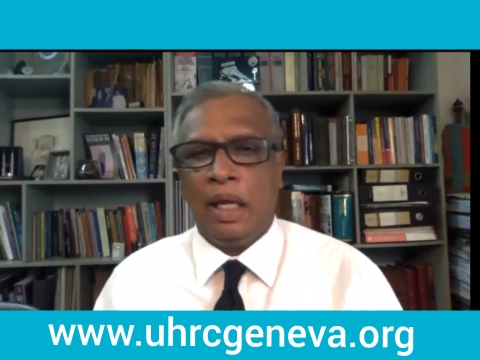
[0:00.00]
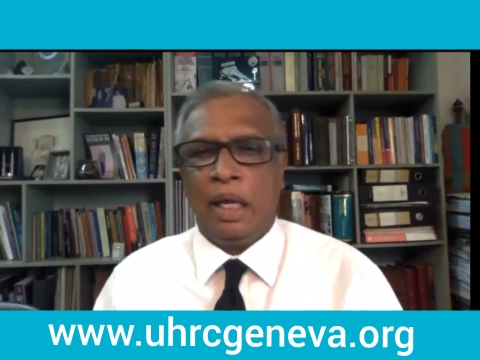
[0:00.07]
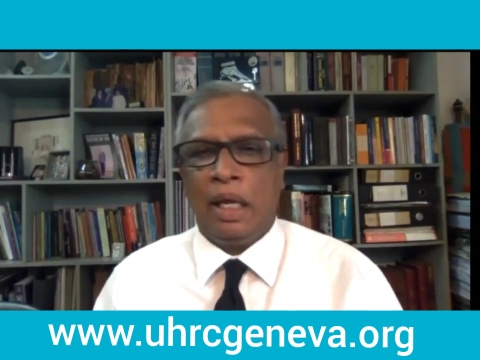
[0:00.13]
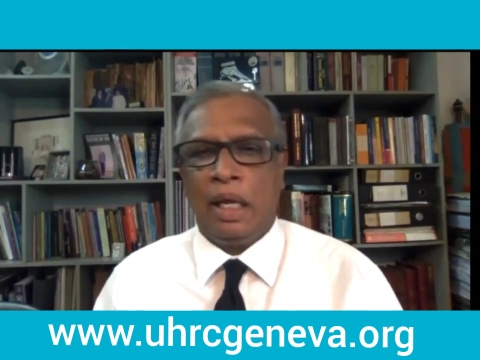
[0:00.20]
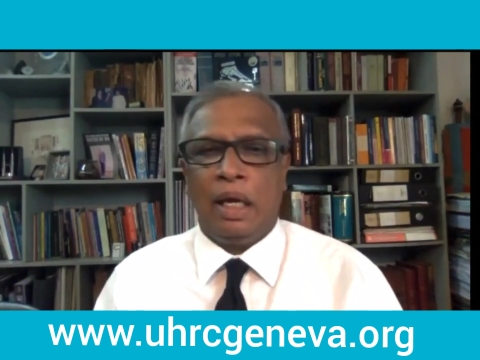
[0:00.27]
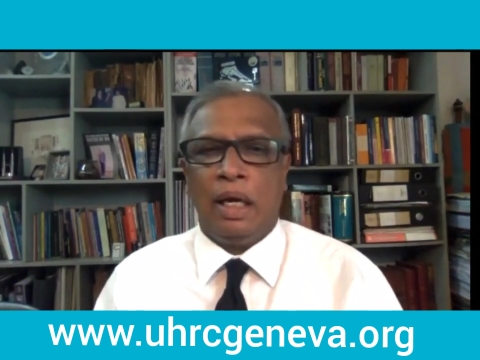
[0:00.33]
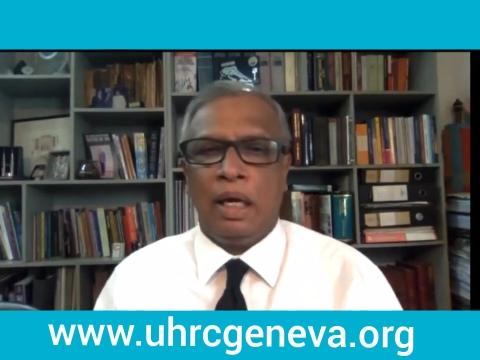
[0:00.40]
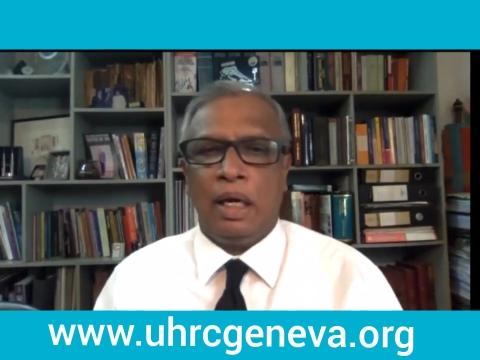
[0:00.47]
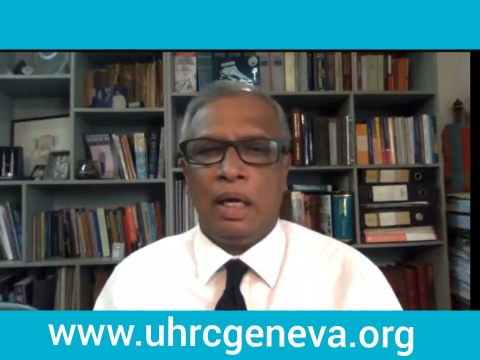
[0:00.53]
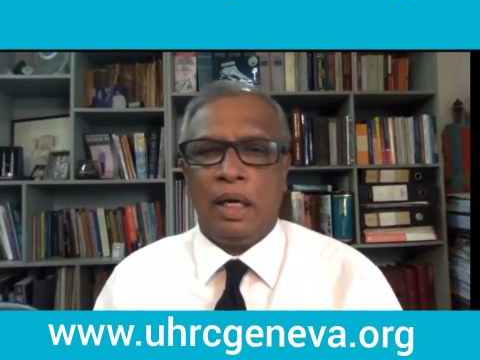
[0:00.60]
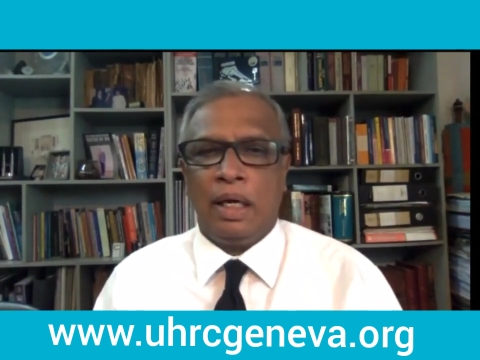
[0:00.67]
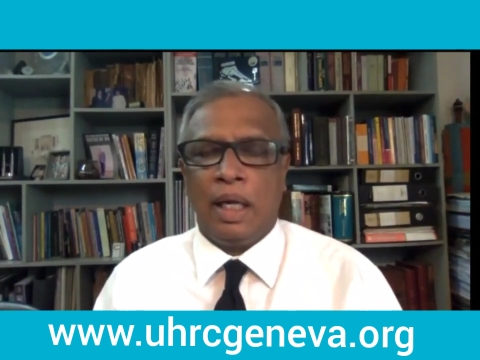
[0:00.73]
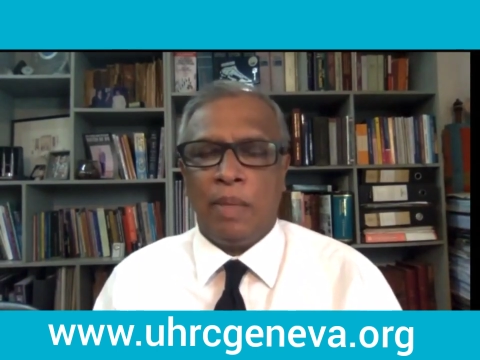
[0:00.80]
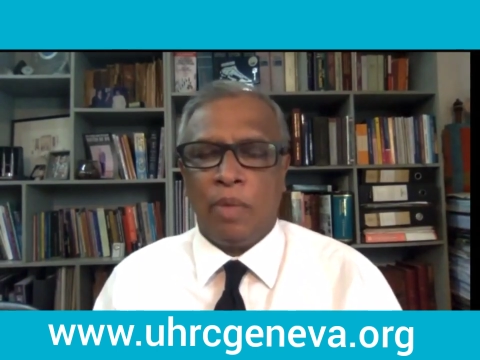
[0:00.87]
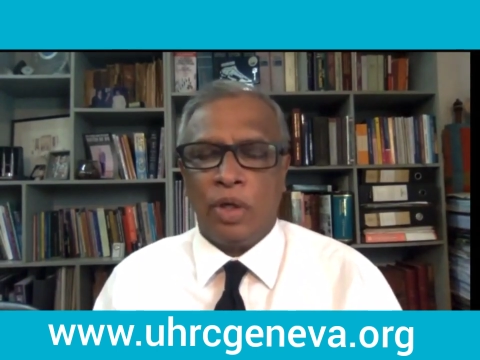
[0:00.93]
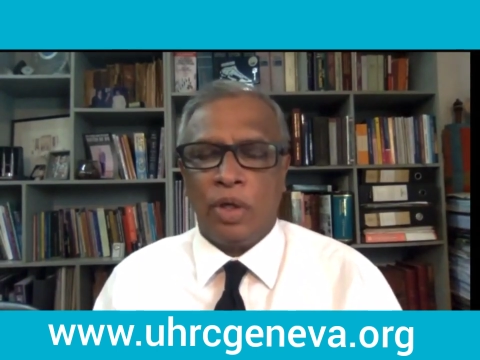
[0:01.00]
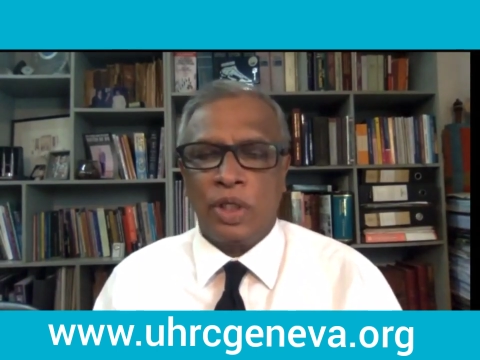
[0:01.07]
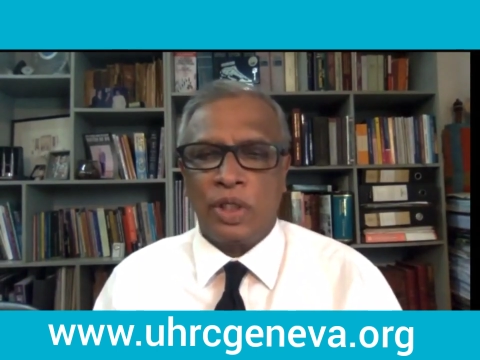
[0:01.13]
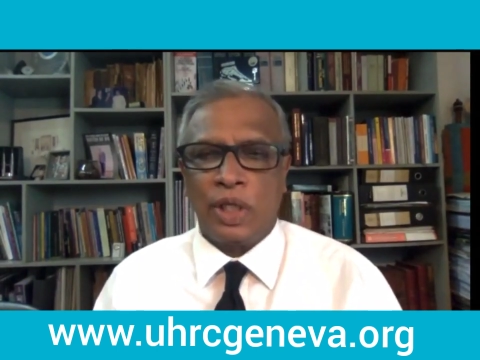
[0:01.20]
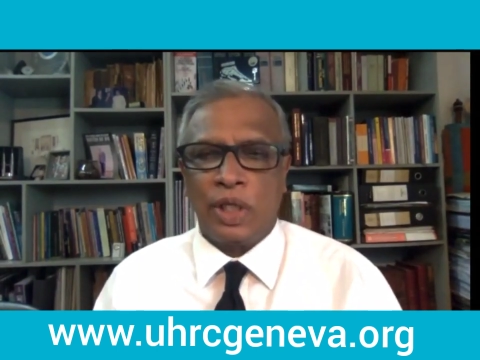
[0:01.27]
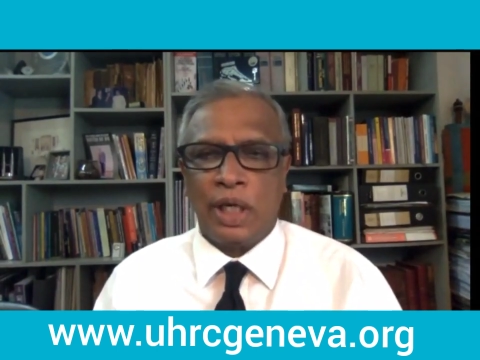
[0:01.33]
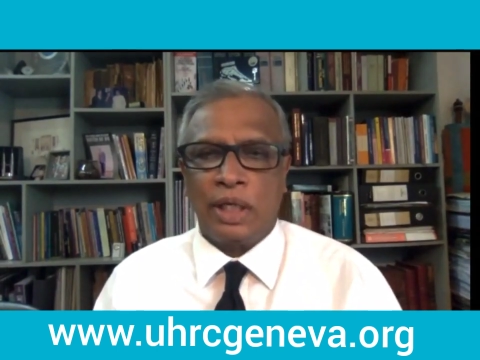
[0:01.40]

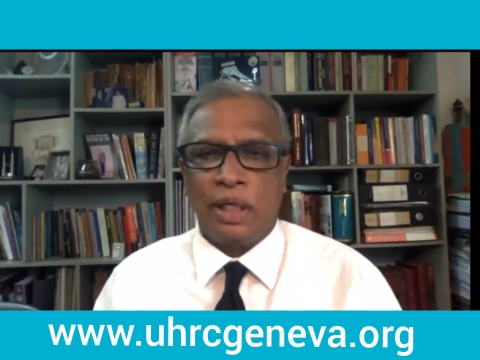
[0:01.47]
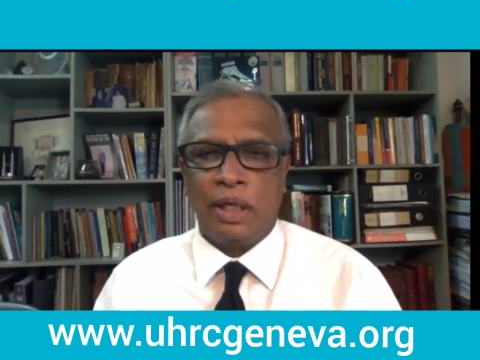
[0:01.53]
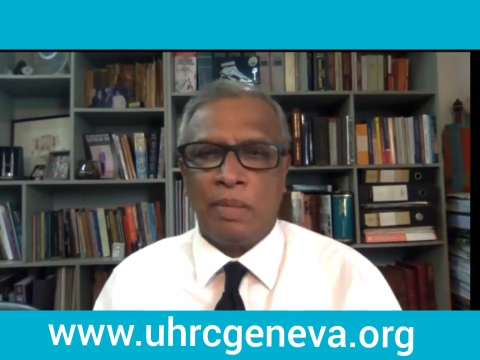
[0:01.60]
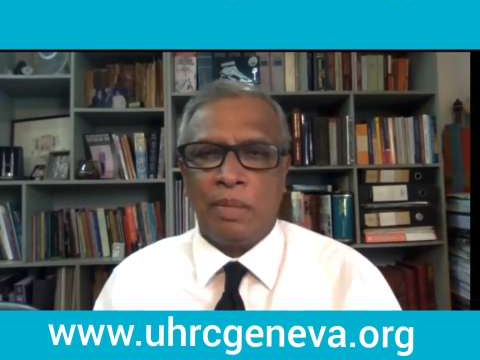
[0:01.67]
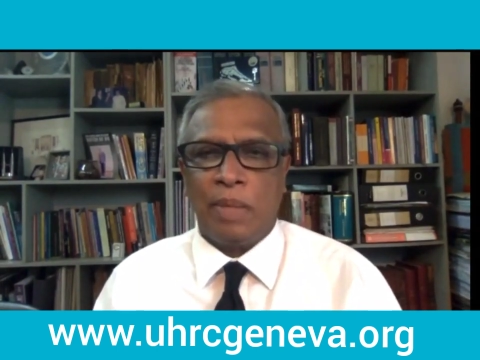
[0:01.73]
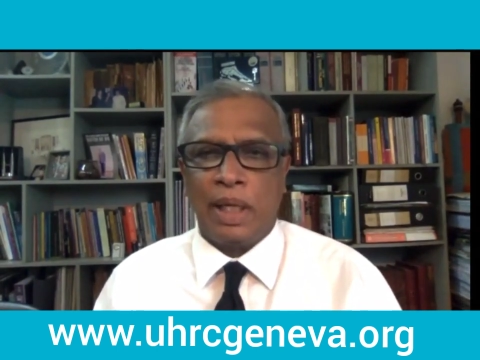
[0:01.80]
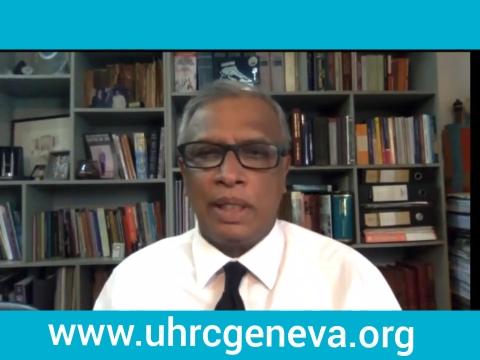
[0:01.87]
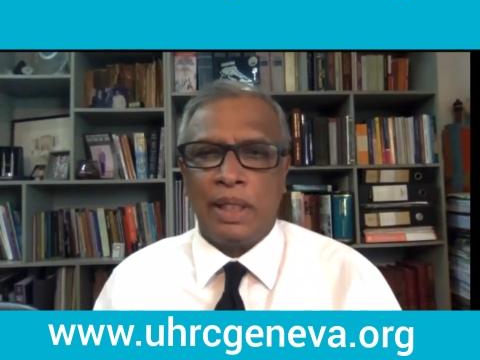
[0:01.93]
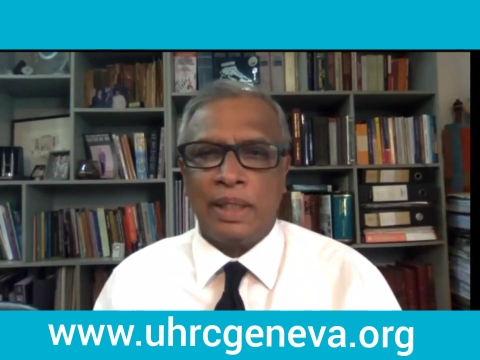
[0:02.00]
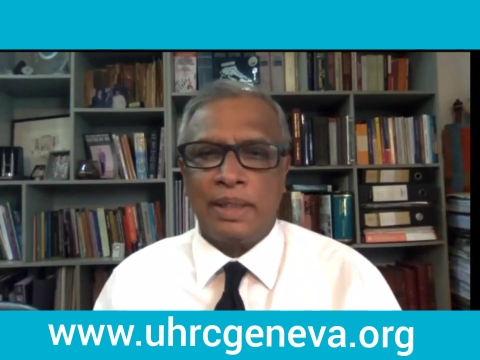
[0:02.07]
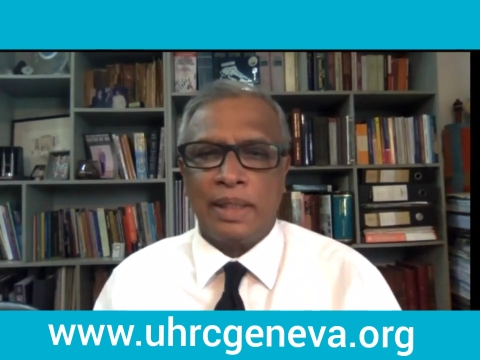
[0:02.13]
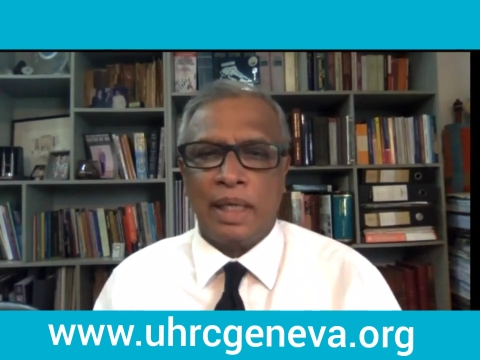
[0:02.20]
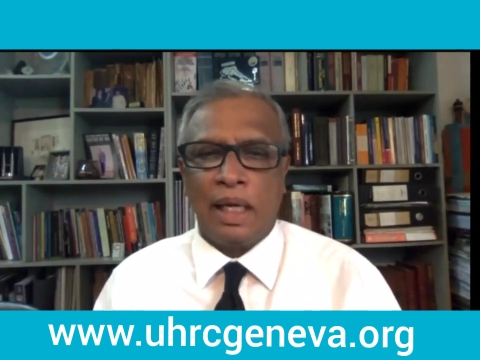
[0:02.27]
demonstrated by the Sri